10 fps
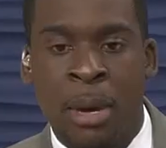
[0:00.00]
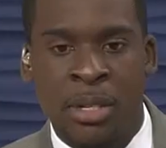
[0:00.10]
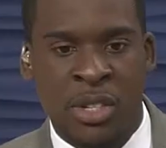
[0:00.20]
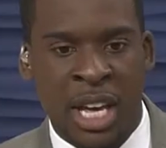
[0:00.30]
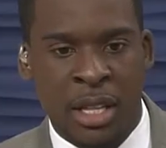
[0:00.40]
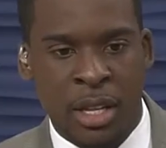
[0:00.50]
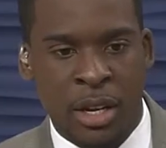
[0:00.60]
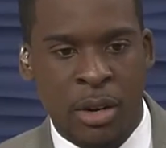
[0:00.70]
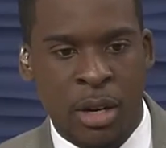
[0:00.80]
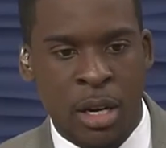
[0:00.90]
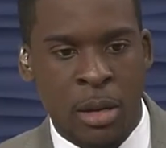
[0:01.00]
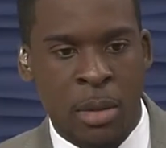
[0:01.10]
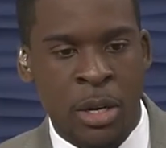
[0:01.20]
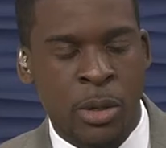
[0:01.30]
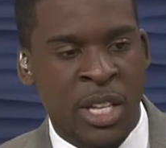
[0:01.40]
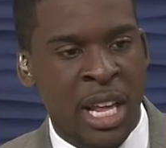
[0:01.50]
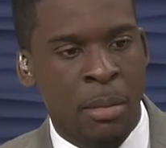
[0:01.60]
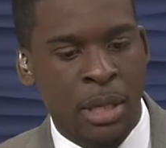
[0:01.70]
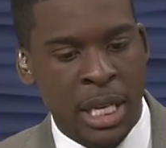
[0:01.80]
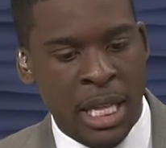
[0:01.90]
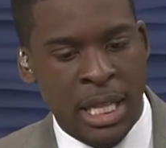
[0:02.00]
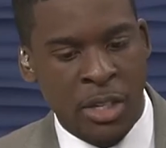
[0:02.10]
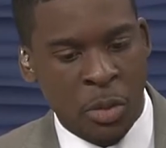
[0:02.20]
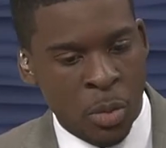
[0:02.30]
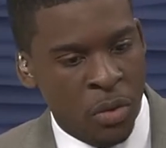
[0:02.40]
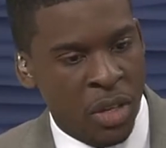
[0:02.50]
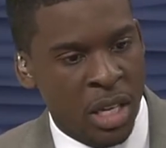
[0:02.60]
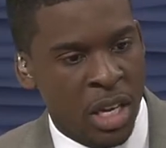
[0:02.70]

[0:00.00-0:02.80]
Mustang there, um, understandably, in this movie,